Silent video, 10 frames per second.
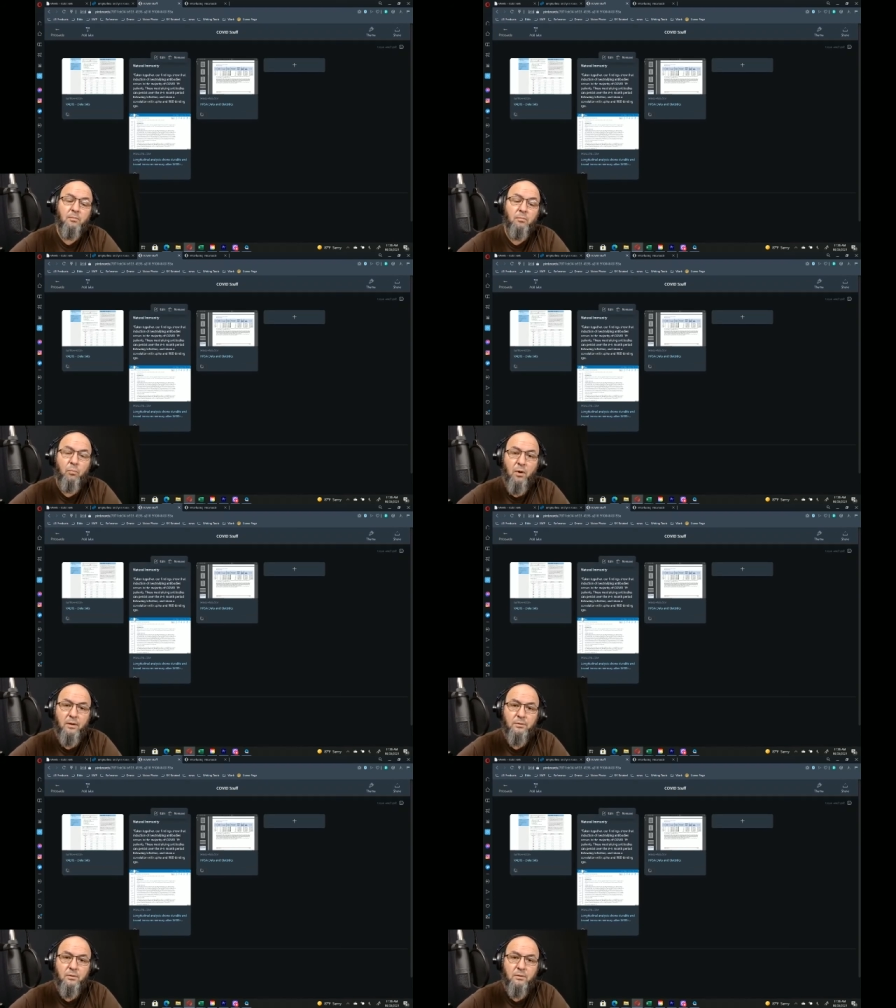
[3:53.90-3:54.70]

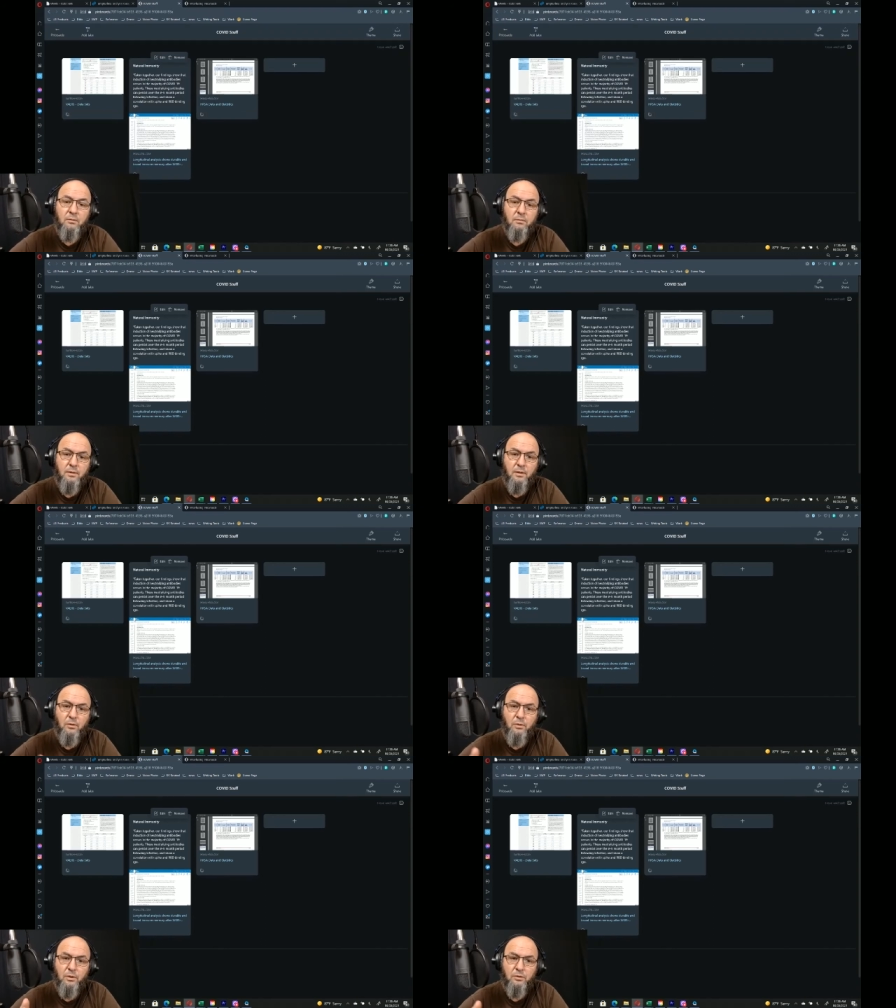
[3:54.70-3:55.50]
browser that you
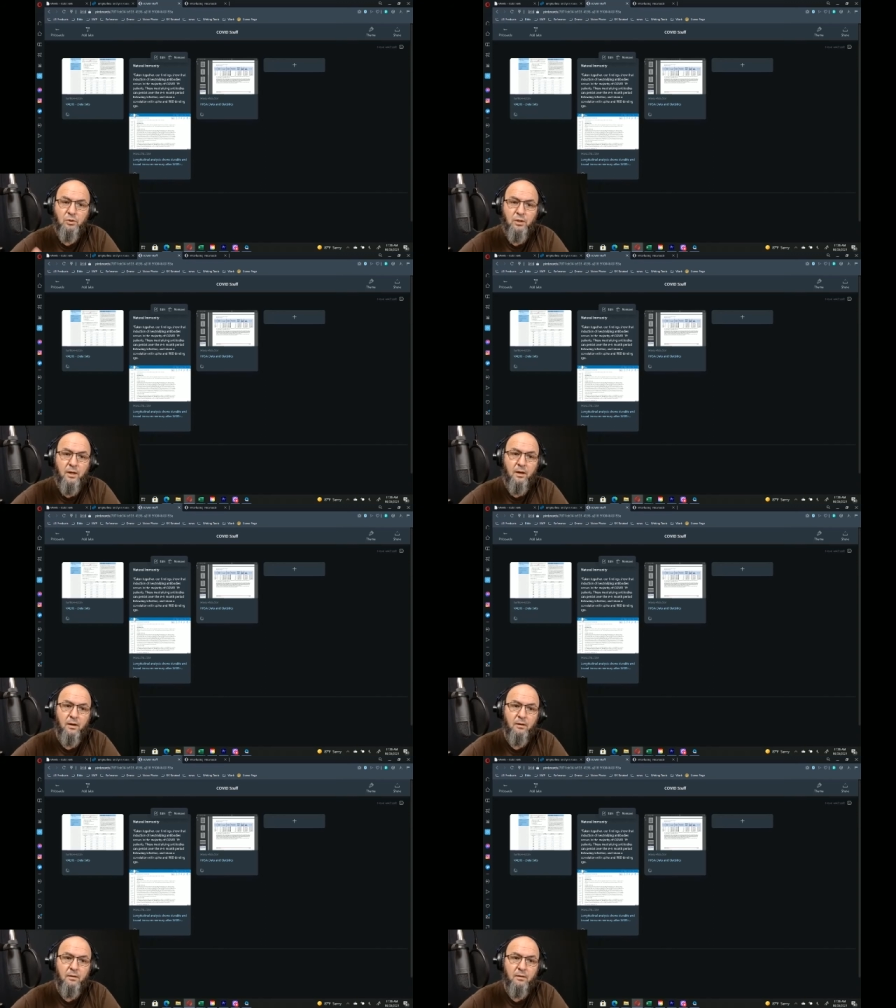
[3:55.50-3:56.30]
can
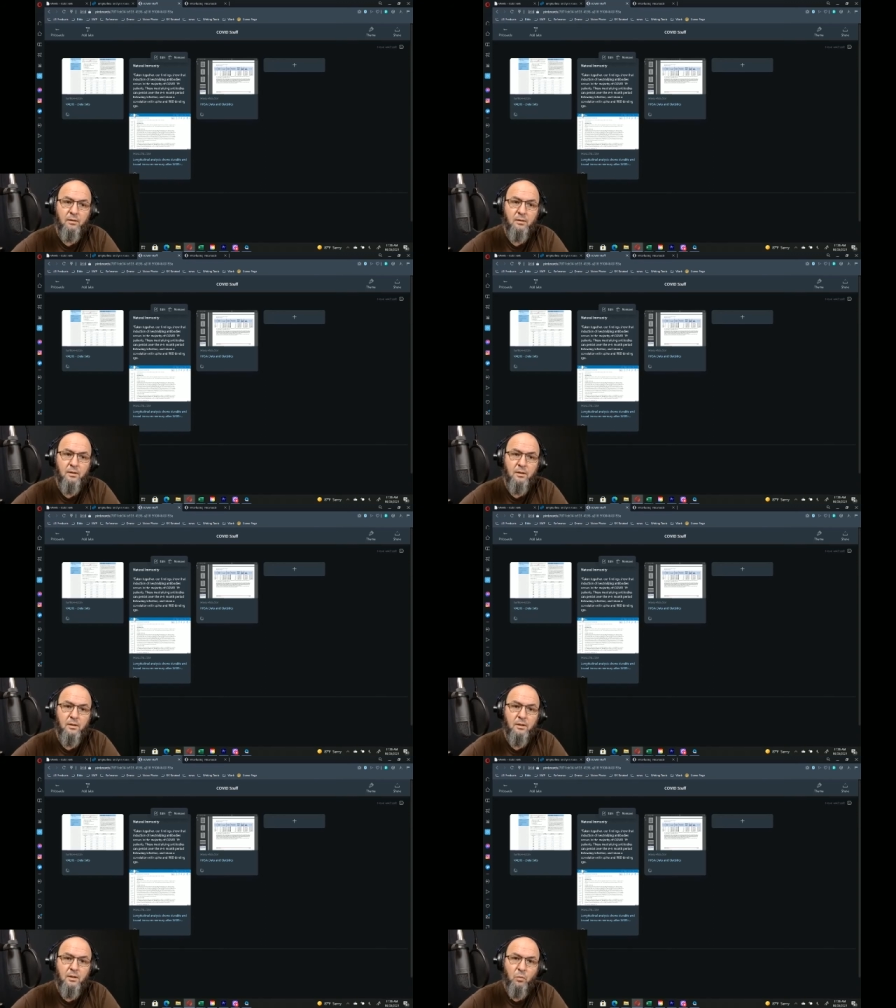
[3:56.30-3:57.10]
share
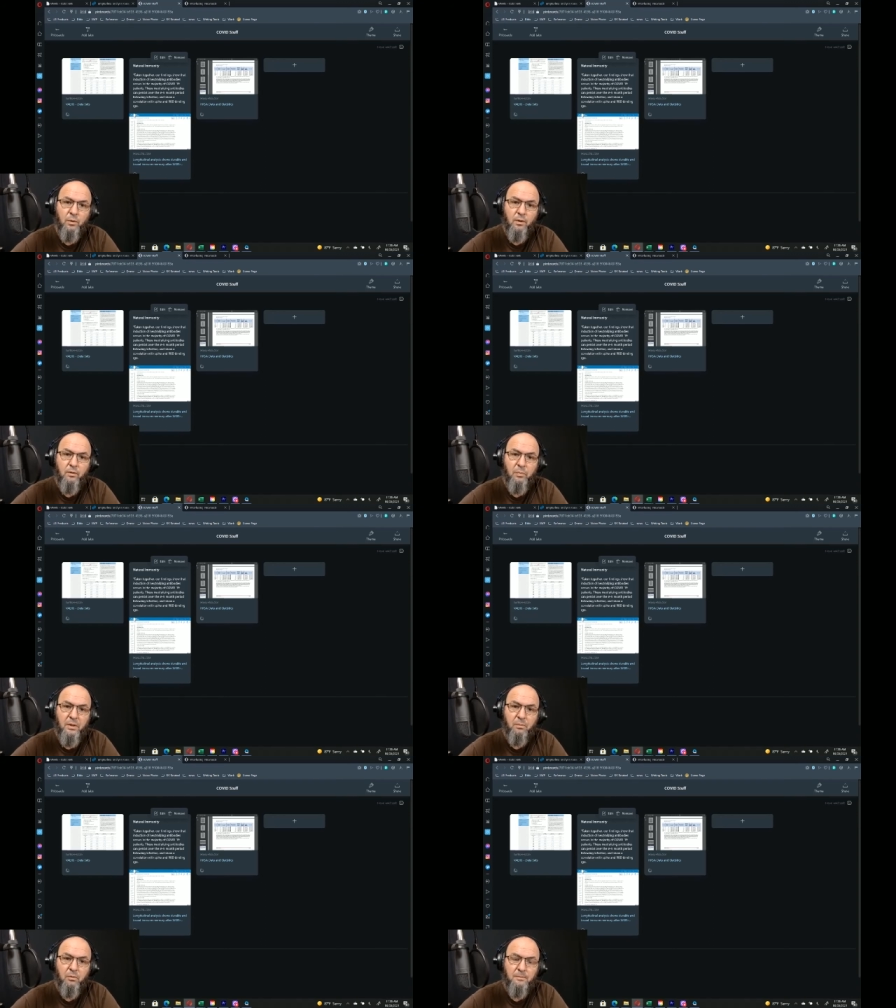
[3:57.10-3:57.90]
with other
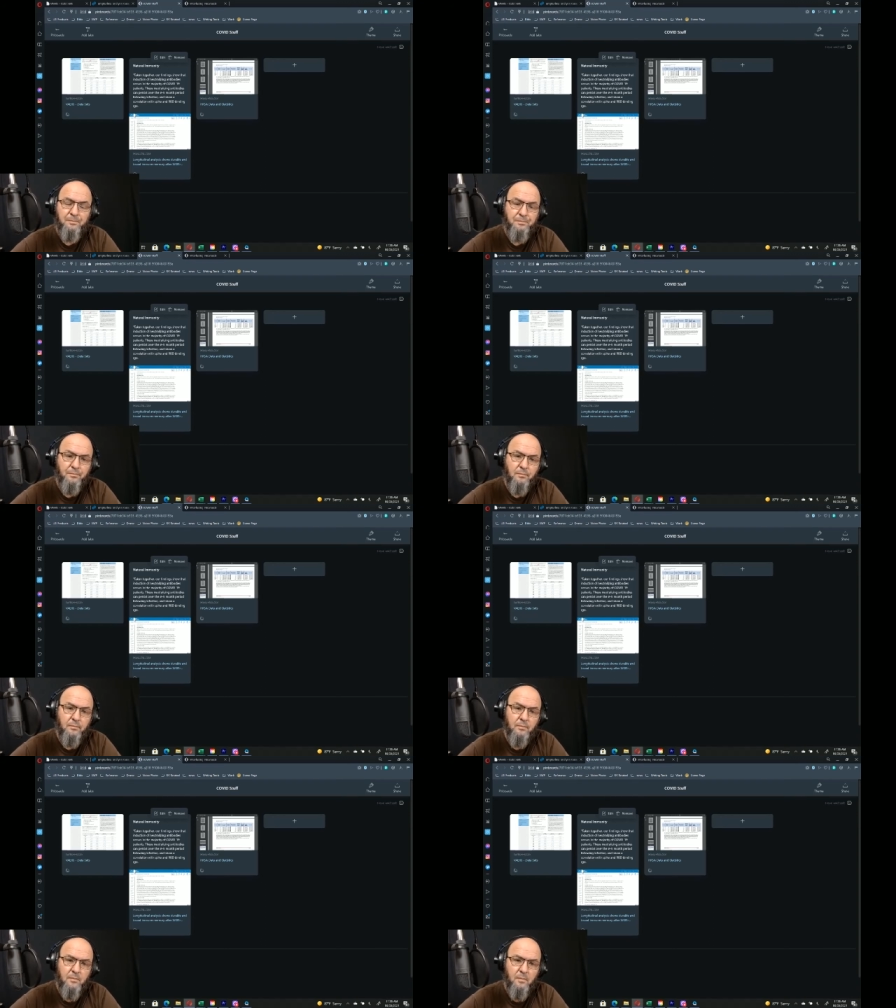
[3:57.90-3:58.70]
people.
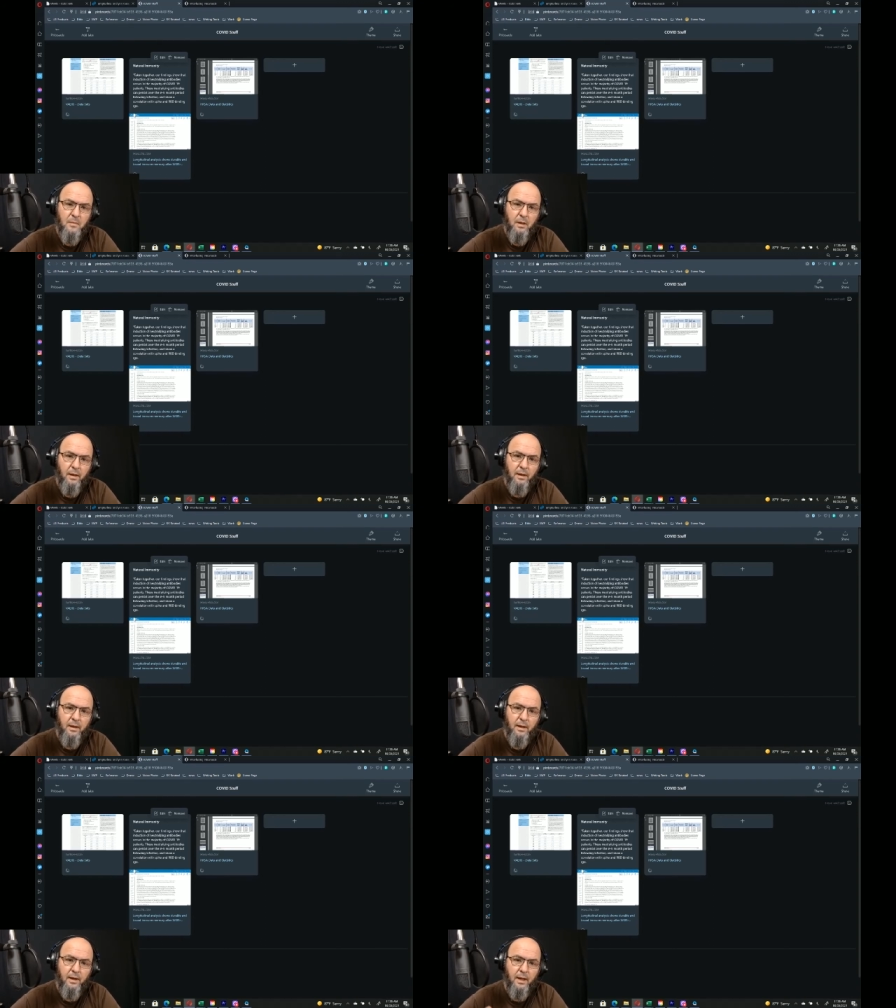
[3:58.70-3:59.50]

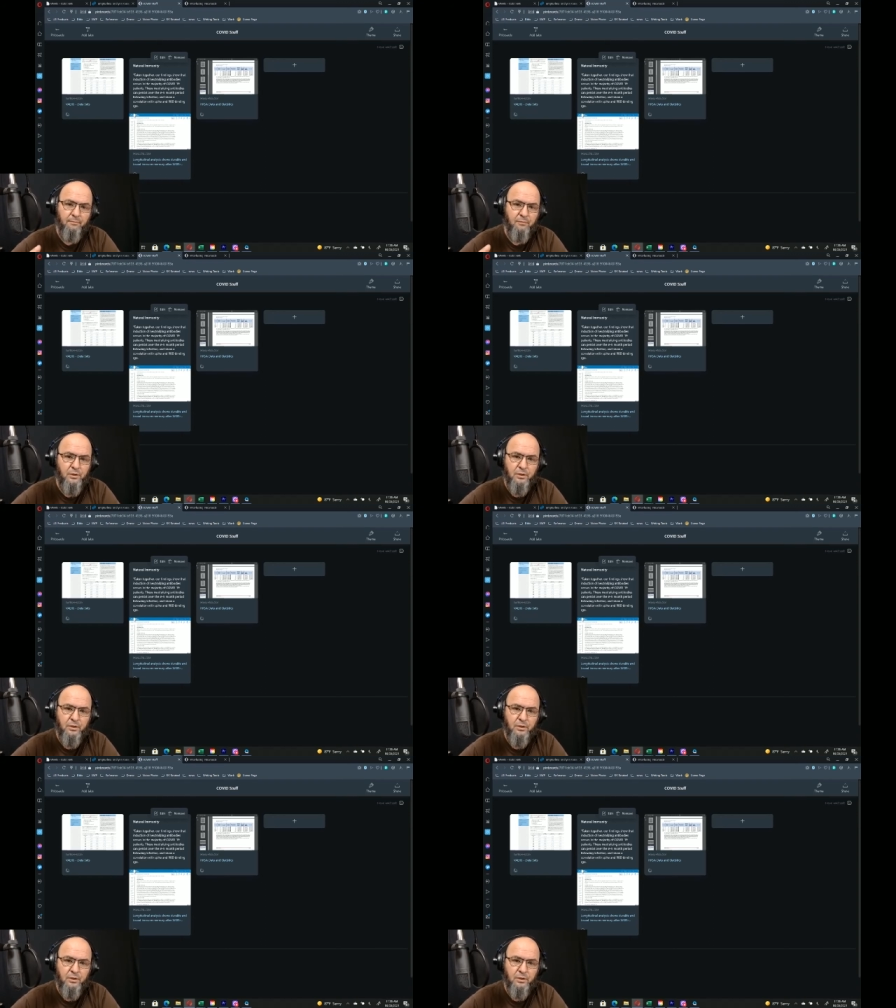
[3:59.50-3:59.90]
And I've just